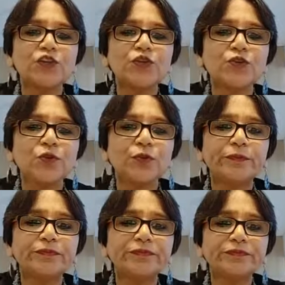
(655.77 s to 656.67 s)

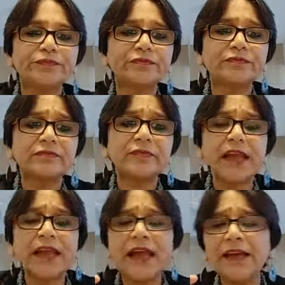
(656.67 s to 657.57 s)
So,
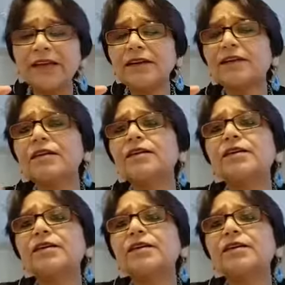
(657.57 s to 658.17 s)
and